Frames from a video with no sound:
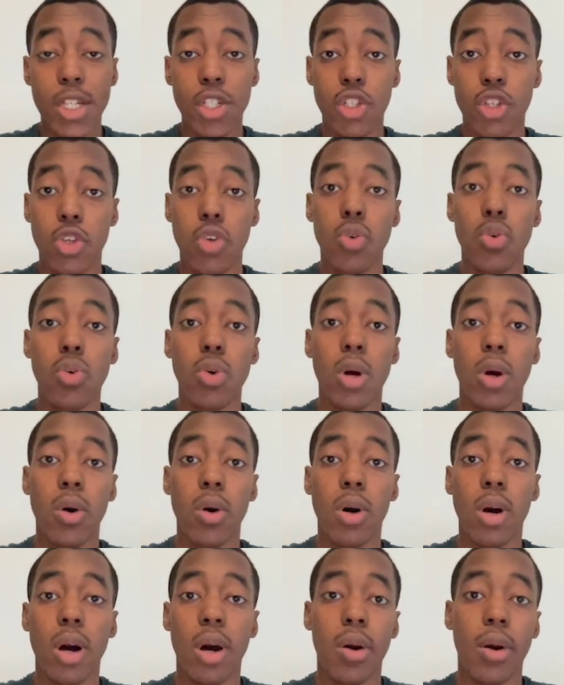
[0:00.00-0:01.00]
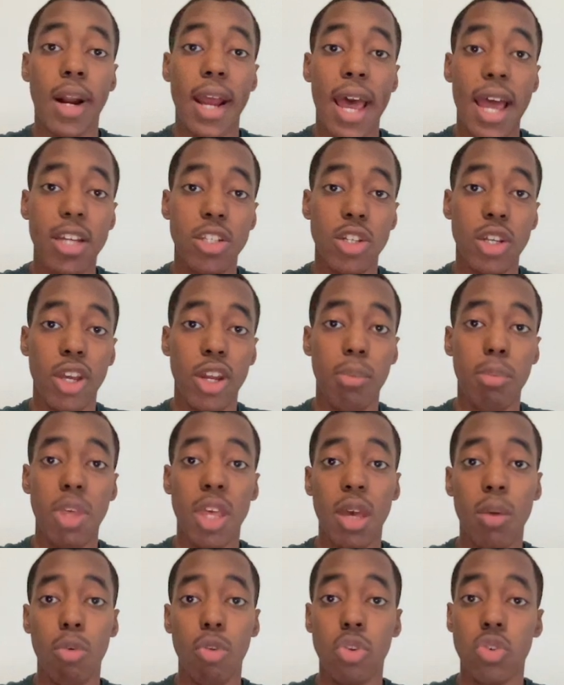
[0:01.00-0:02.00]
So you are actually going to be
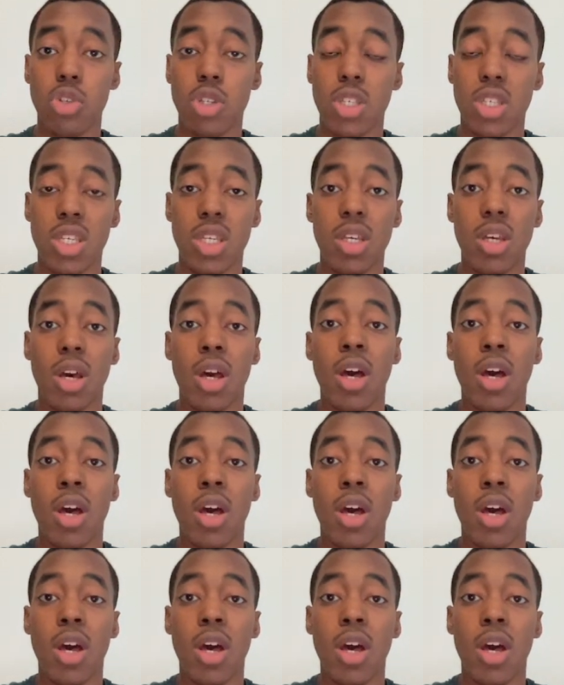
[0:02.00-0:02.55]
able to see